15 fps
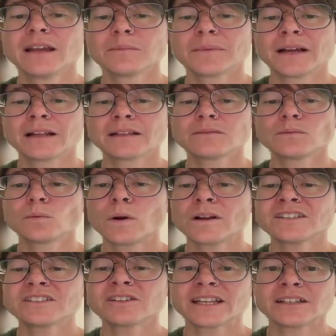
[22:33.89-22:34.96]
But
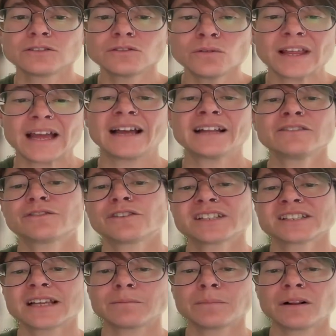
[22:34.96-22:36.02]
once you can do that, for
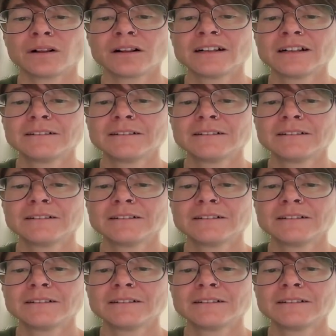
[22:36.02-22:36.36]
example,